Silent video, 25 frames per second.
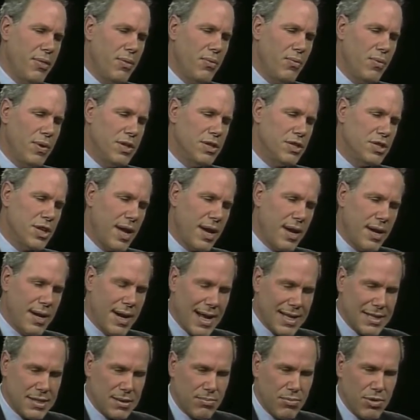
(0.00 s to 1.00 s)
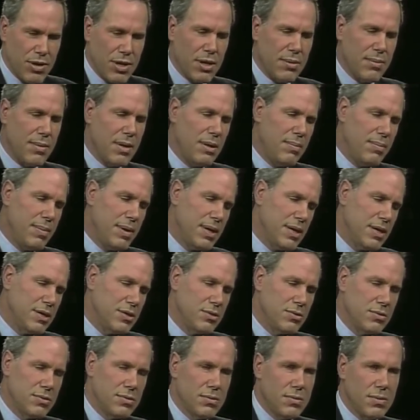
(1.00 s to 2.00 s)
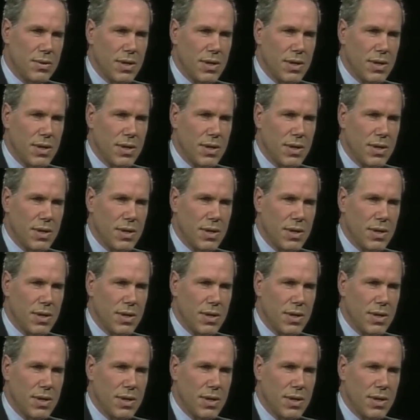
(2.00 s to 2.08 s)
we decided not to bring him in because